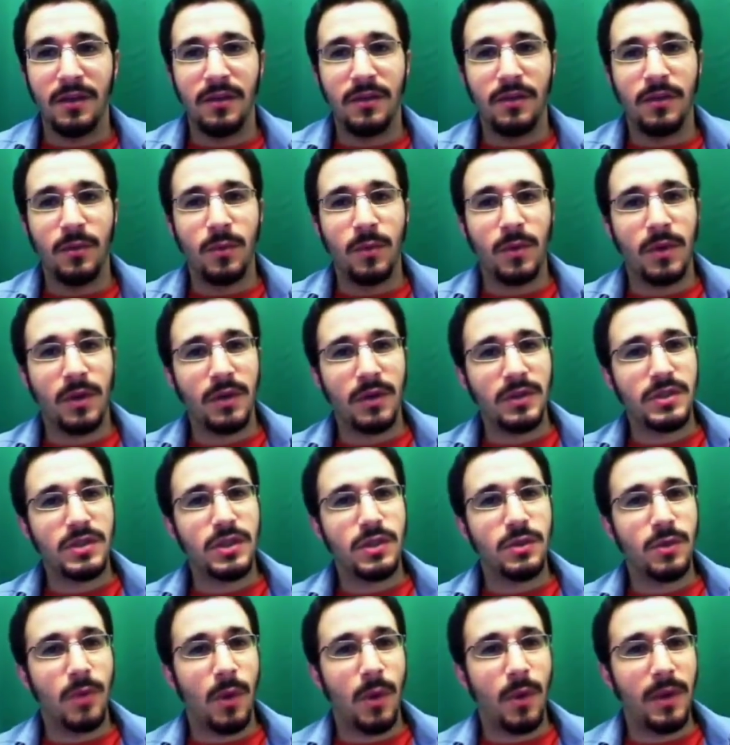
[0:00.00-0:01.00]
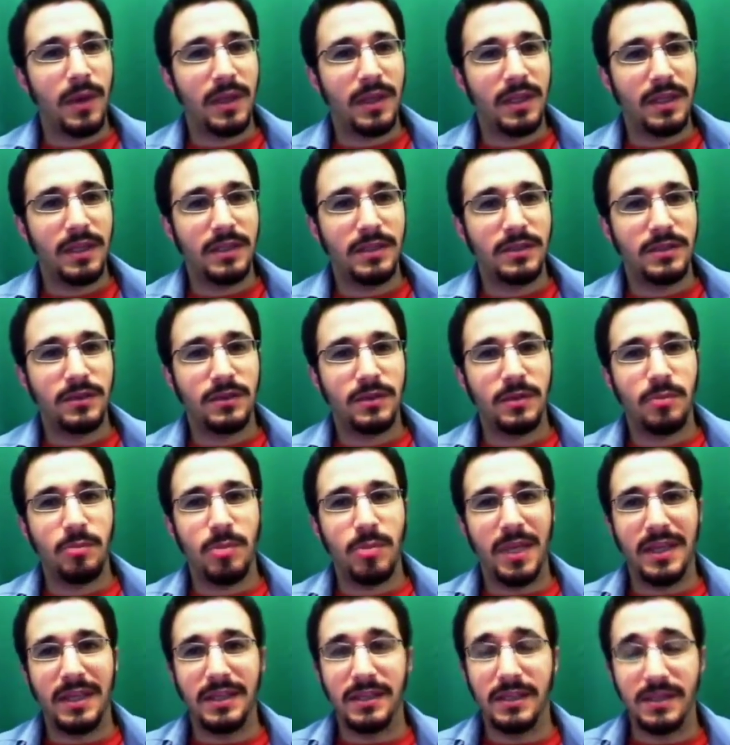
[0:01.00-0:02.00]
the world's growing
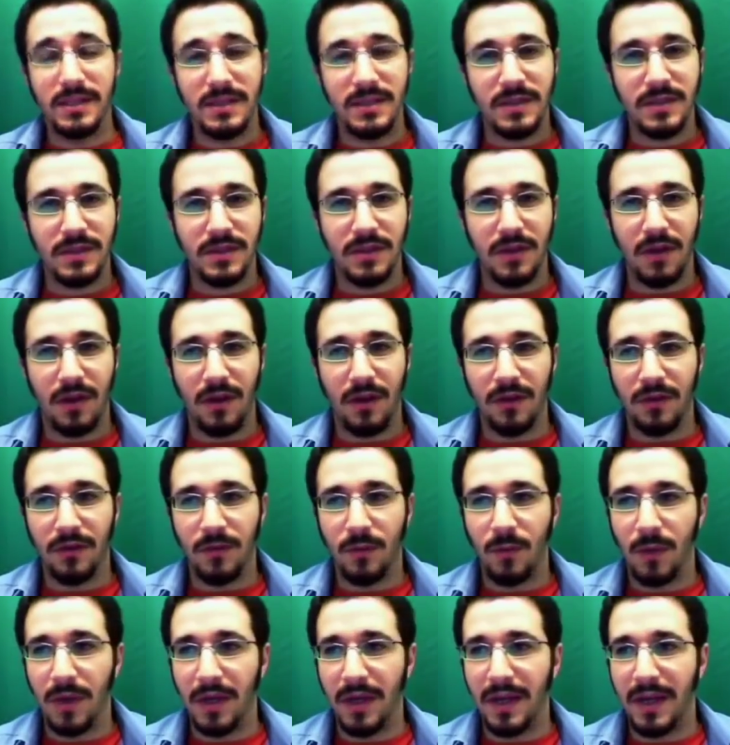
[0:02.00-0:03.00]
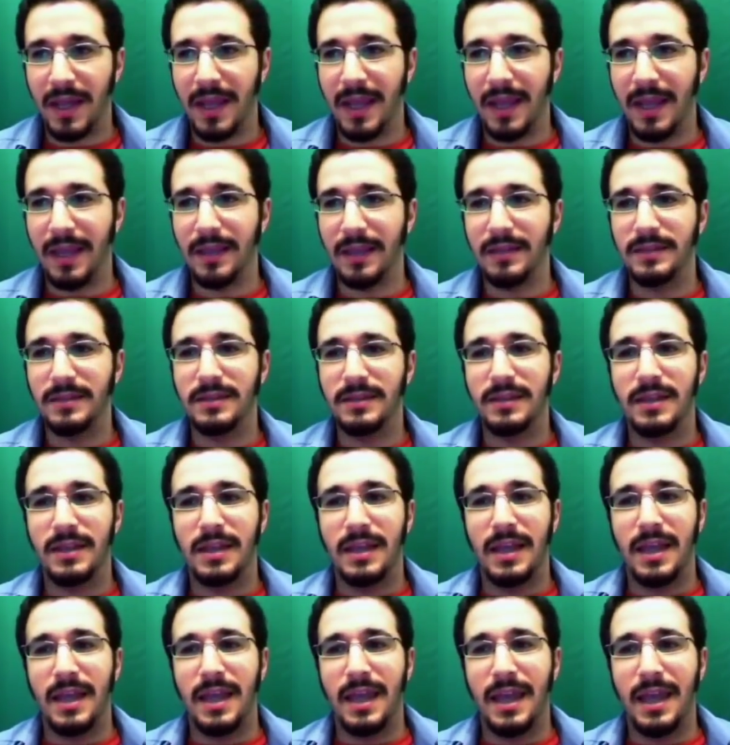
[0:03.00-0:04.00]
interdependence on the one hand
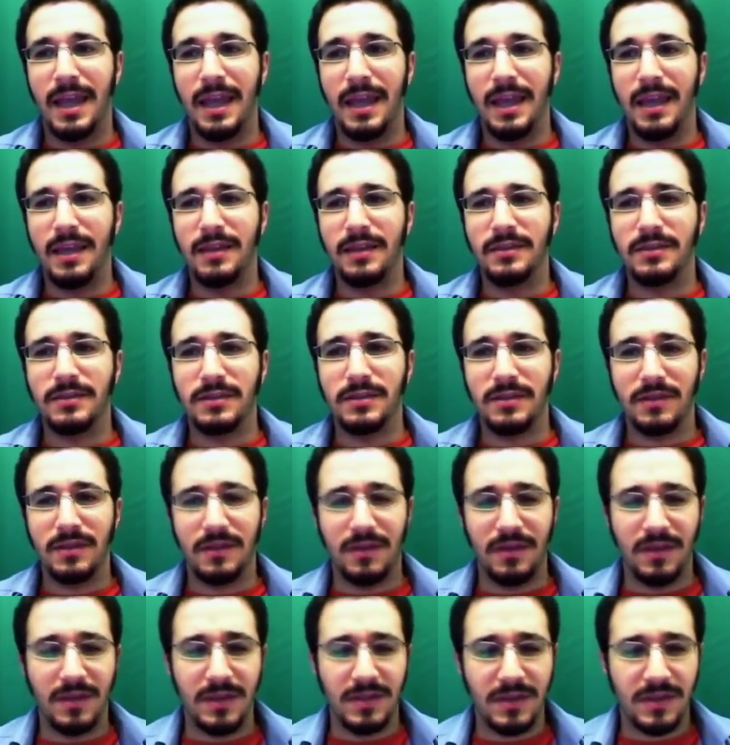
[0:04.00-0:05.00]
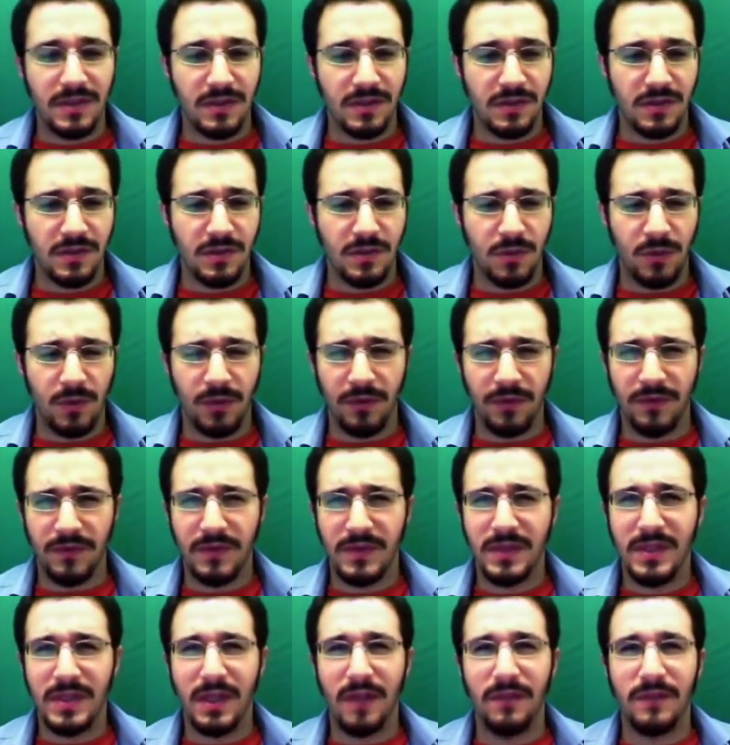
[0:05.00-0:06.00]
and this sort of
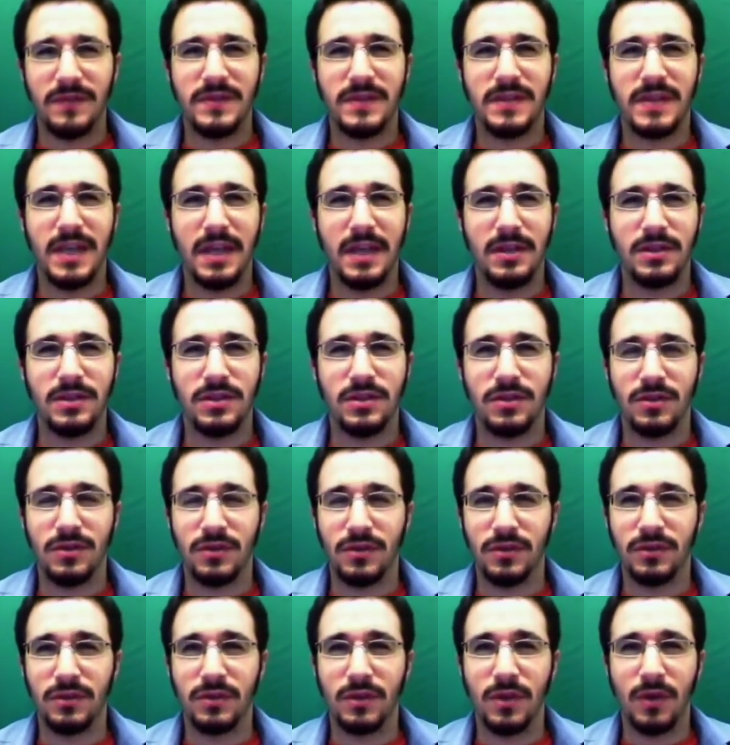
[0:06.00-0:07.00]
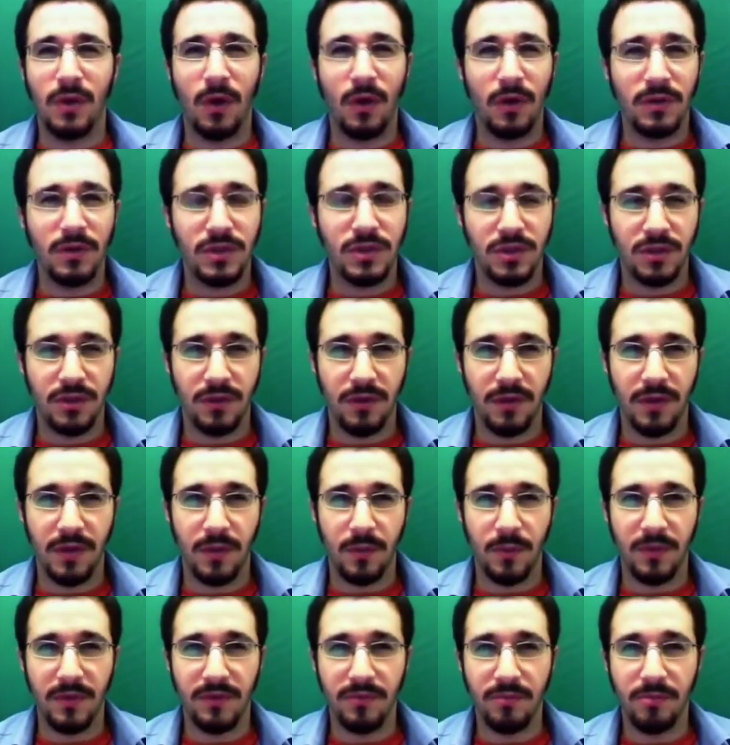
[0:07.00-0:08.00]
self-centered culture
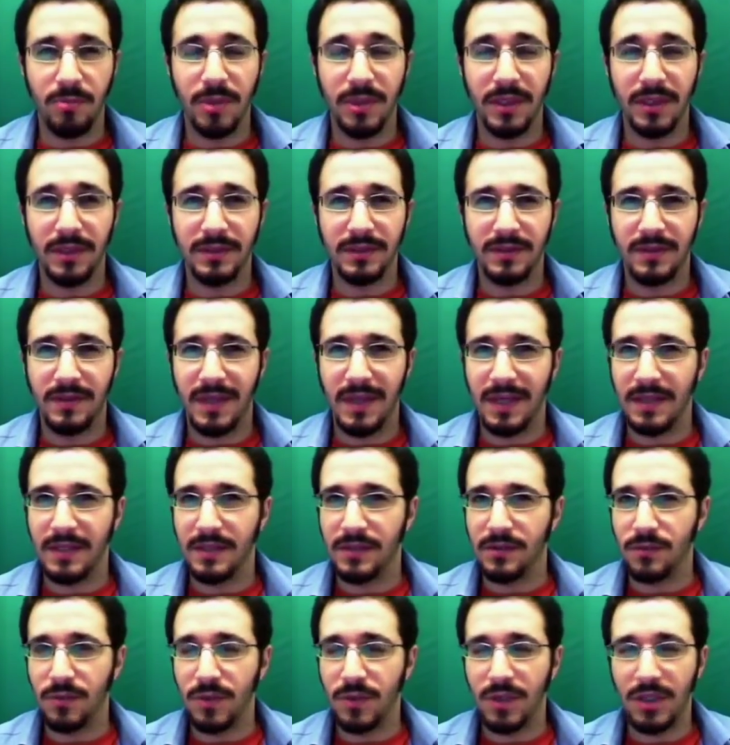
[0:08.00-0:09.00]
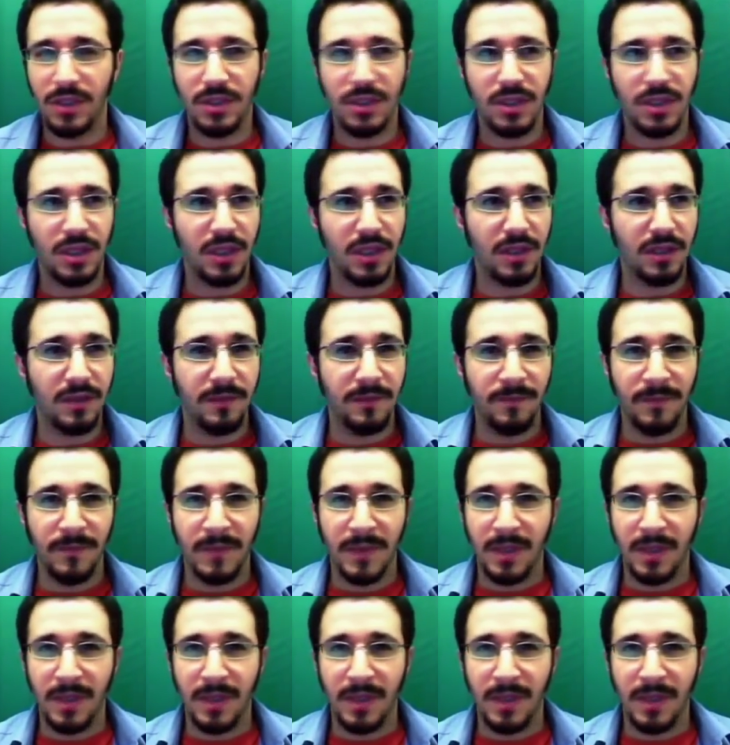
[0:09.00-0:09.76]
that we've built that is reaching